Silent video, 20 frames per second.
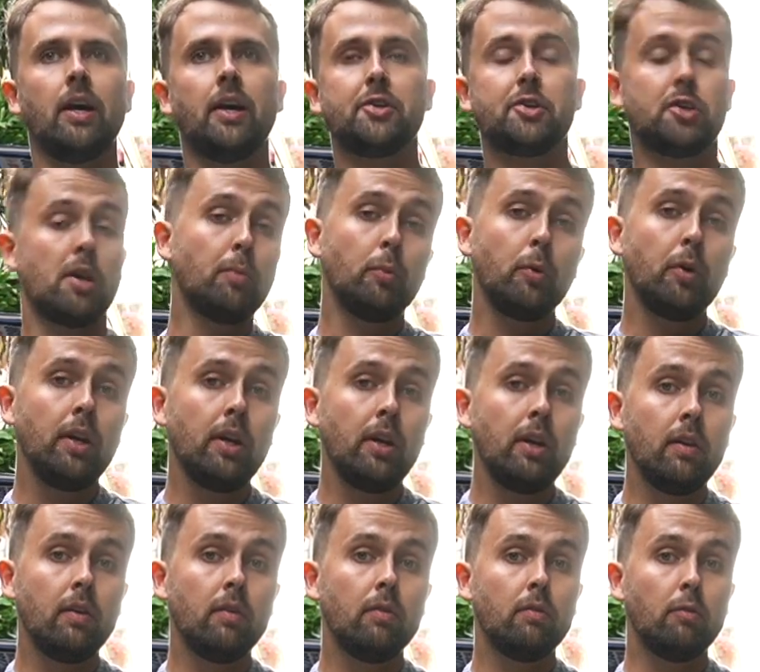summary
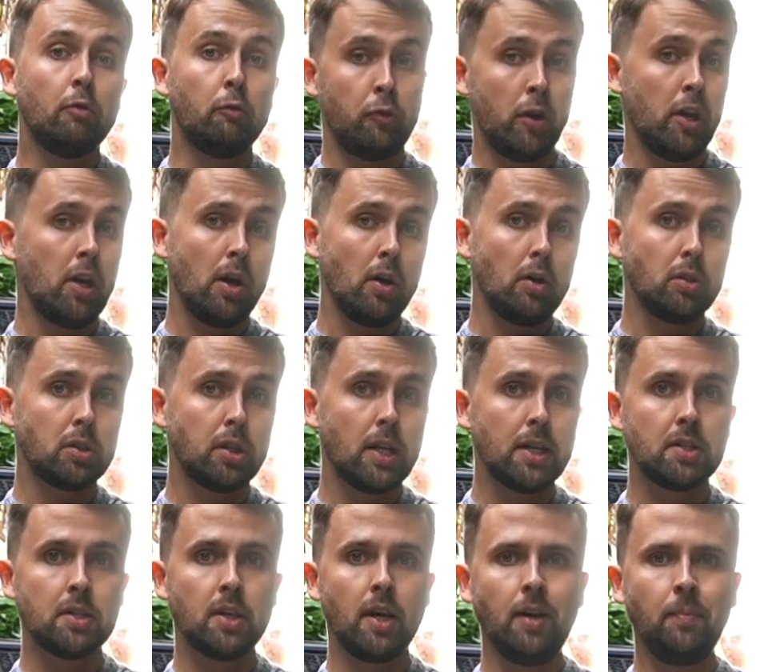videos,
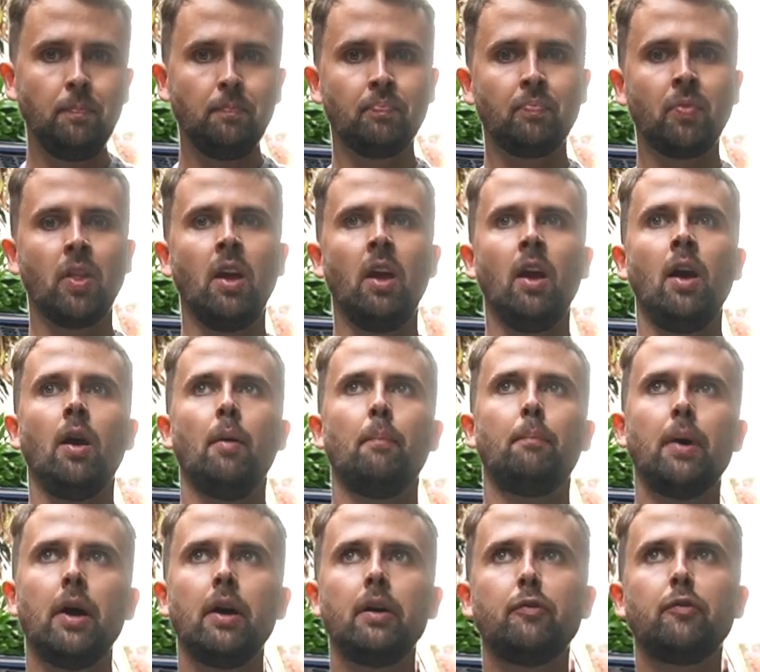let's say.
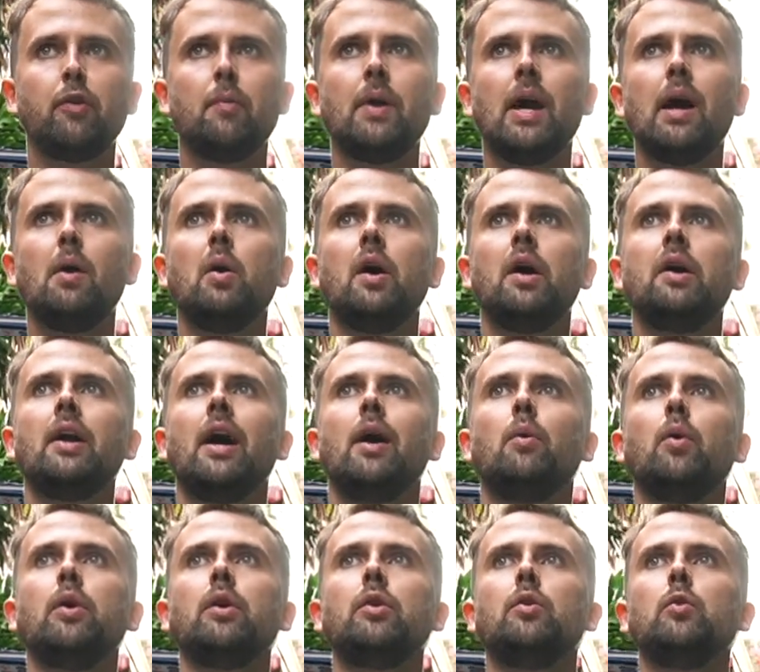But from now on, I
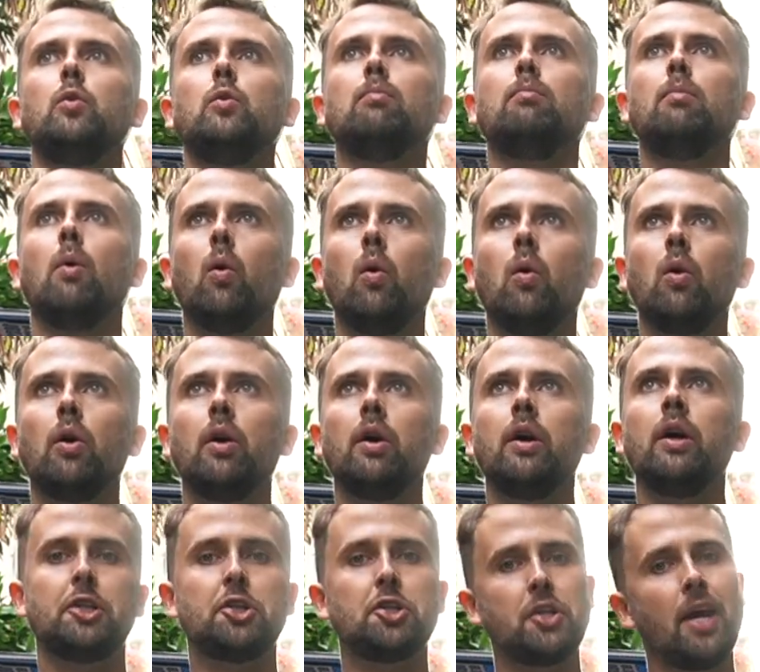want to do
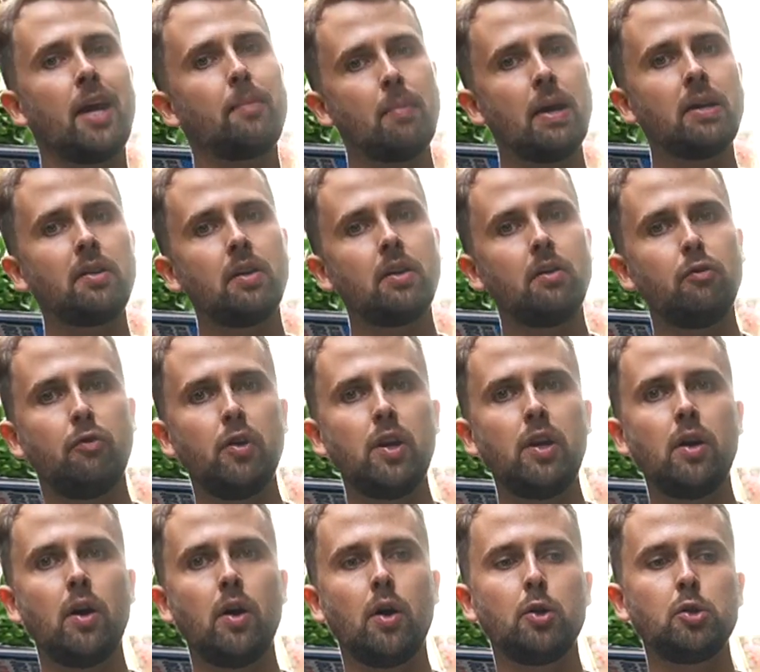more segmented
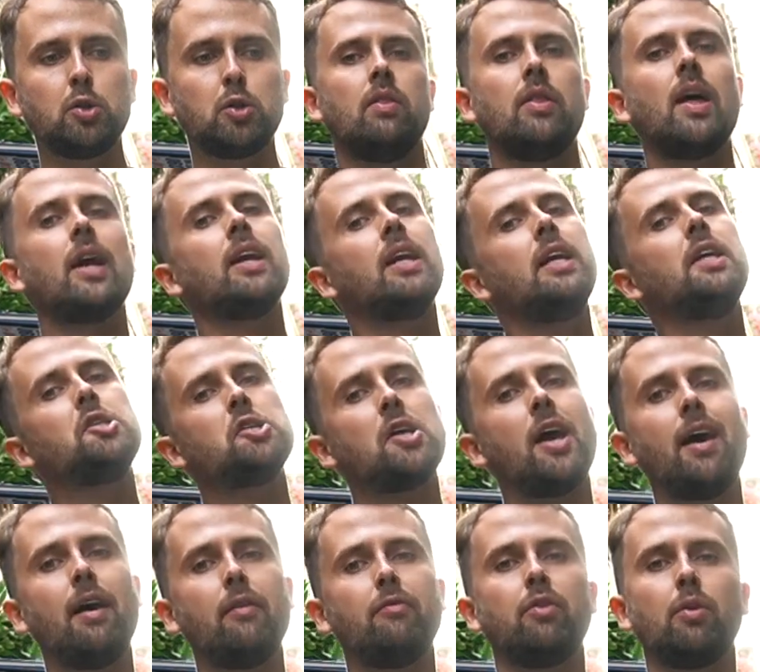videos that each
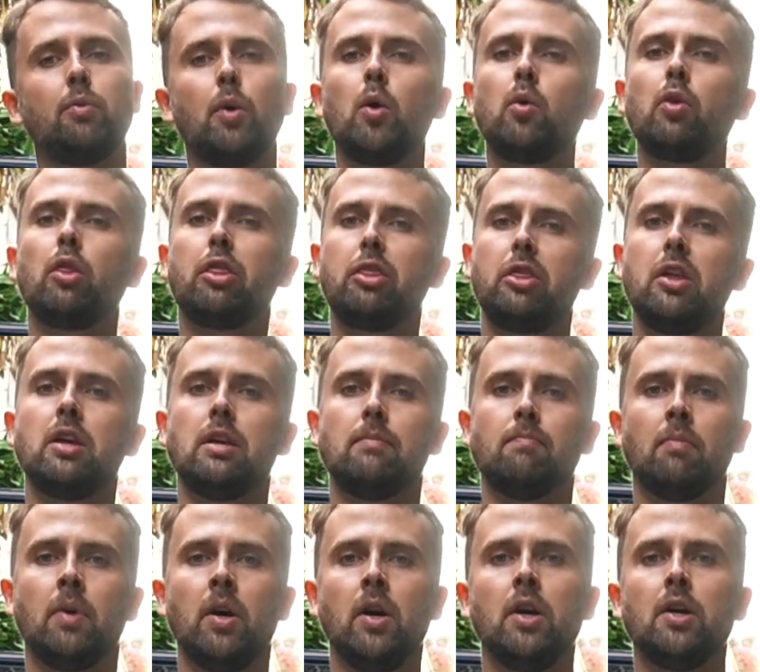have their own theme.
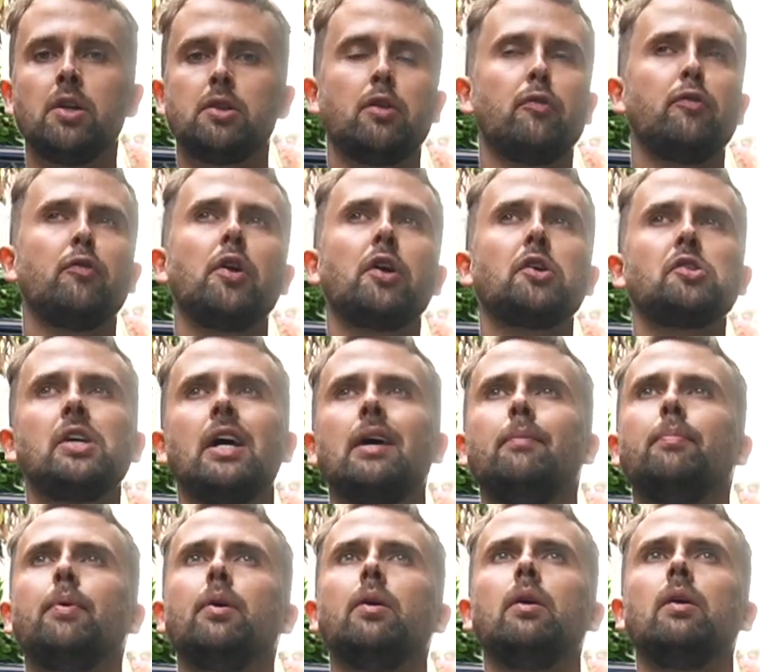So for
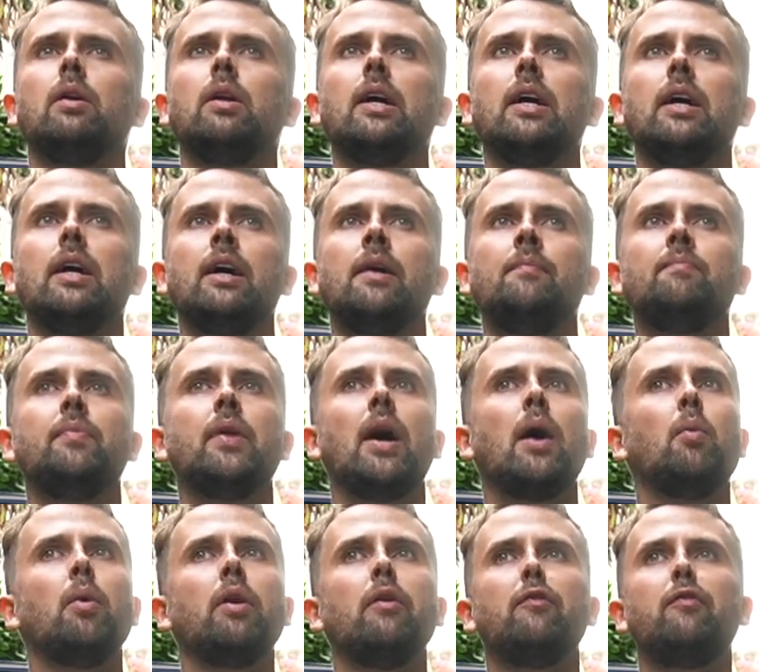example, I
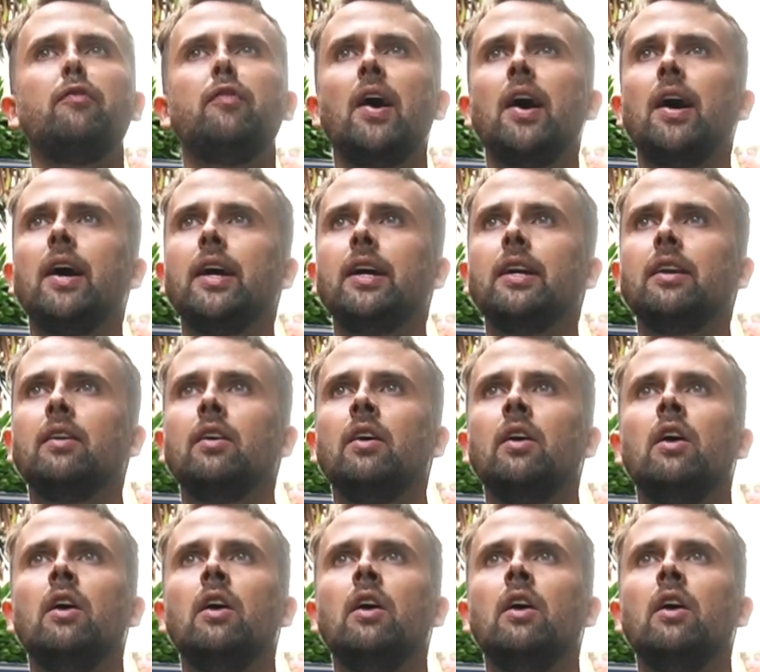want to find